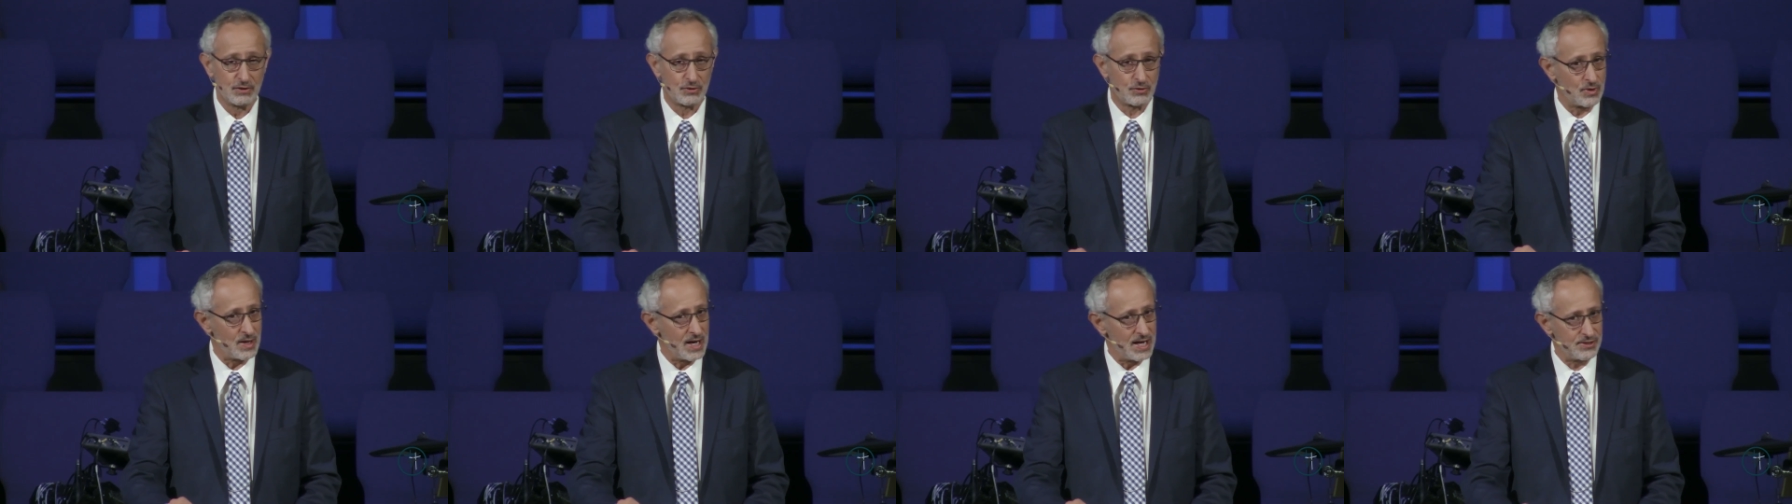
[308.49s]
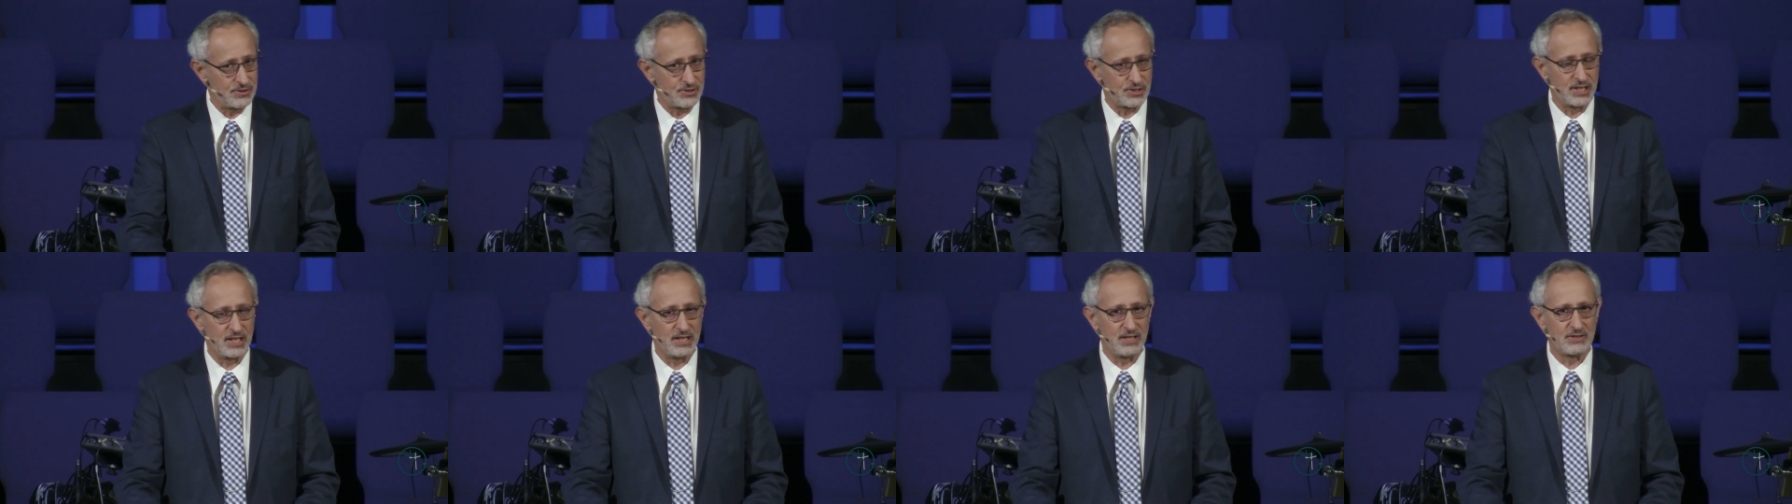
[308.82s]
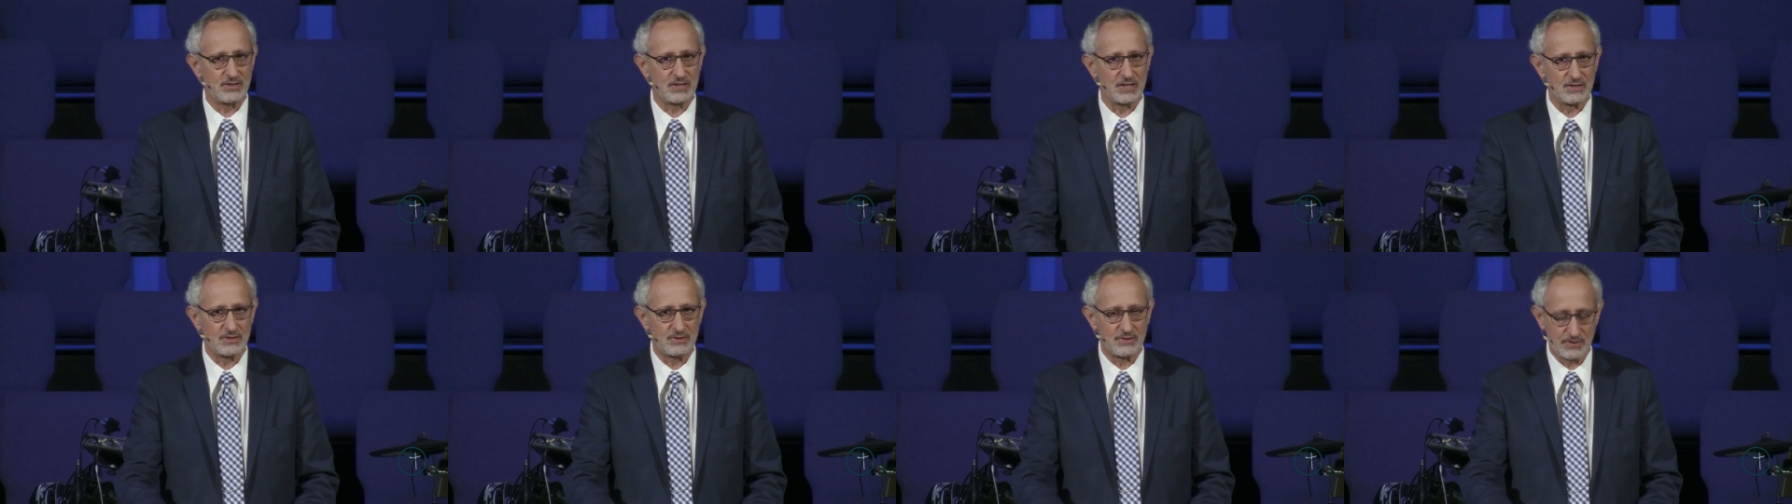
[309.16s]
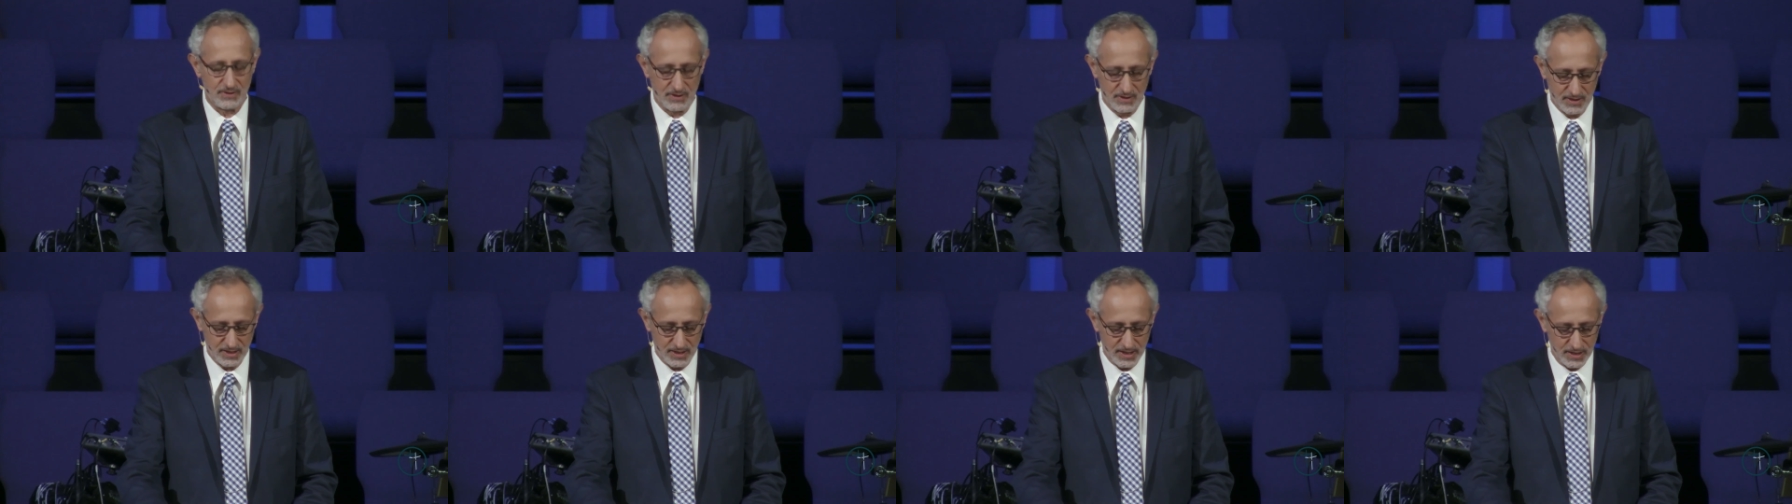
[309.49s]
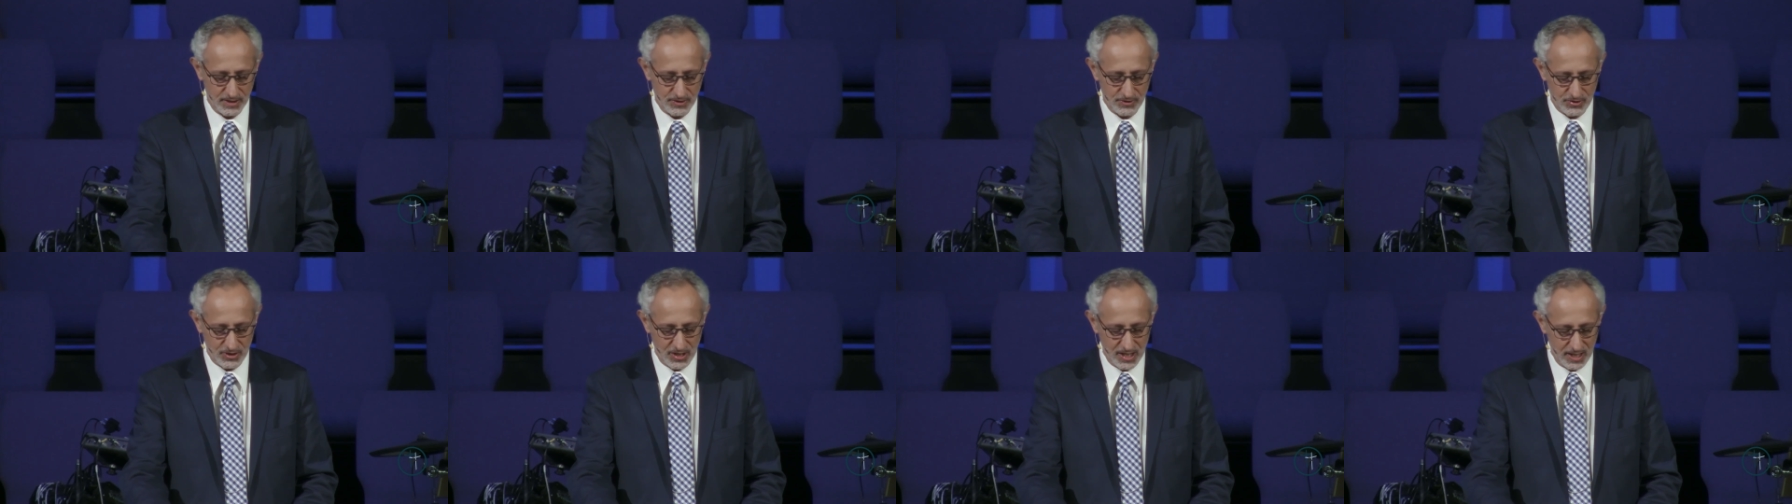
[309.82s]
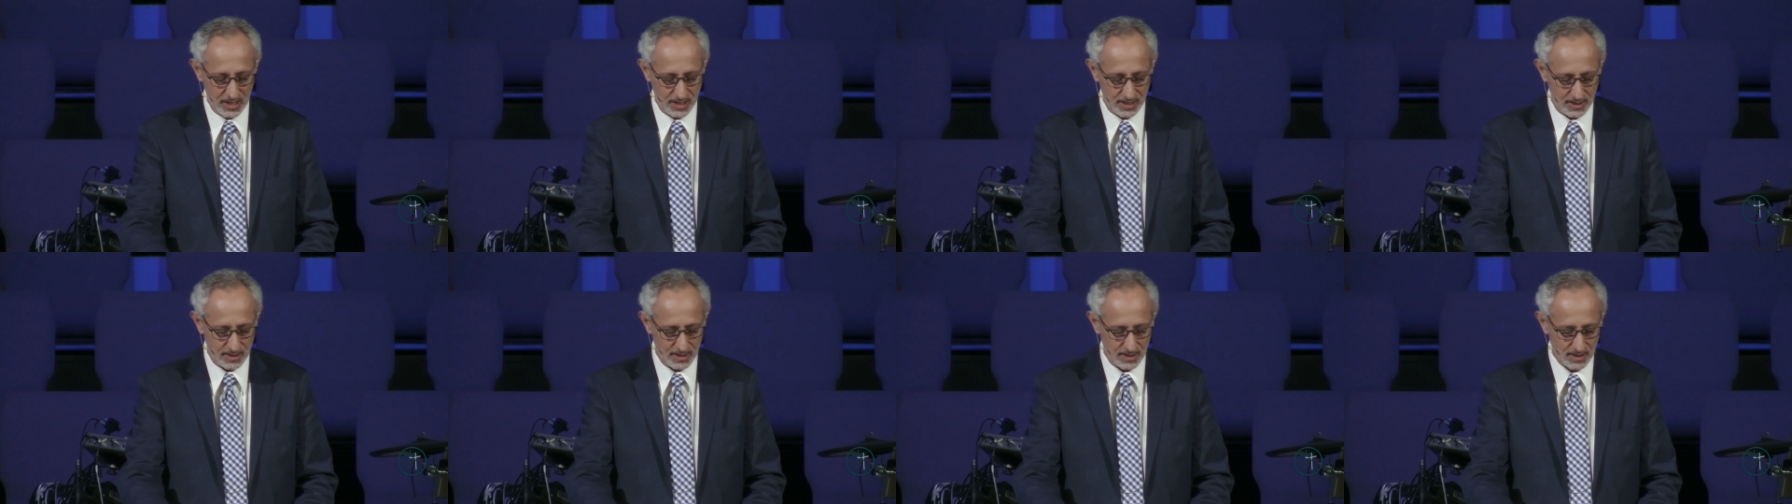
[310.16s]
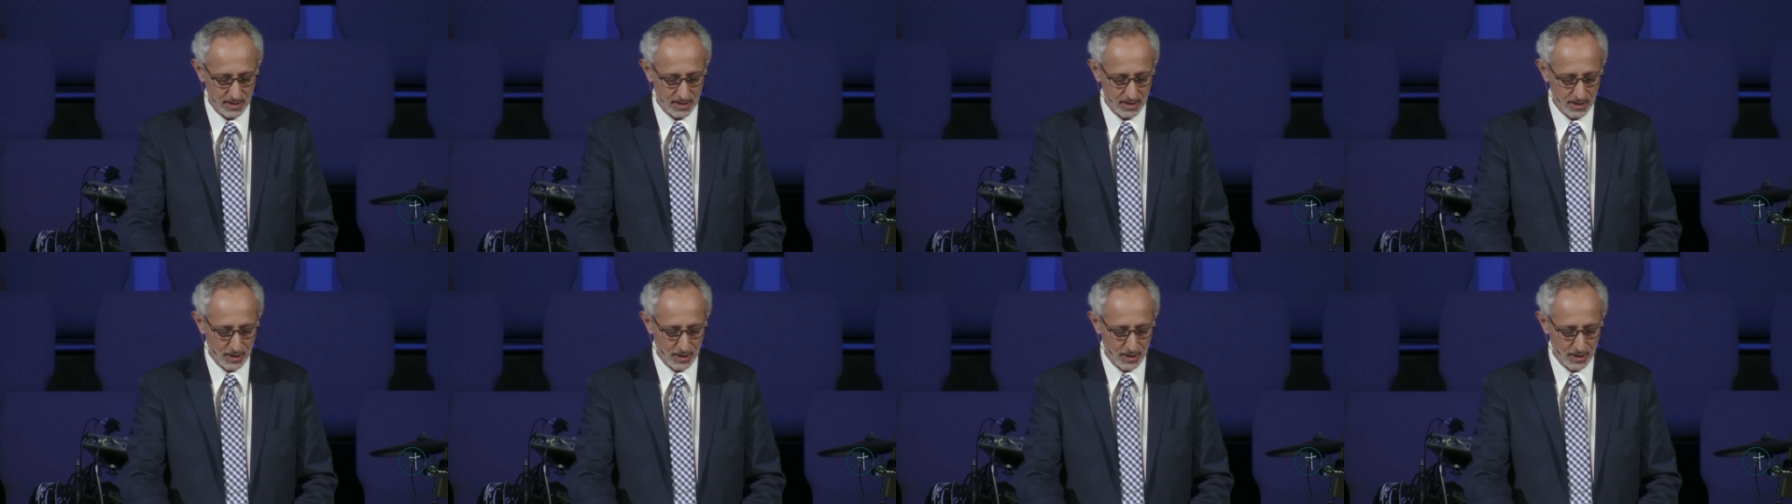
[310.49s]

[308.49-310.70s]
Christ Jesus, it is he.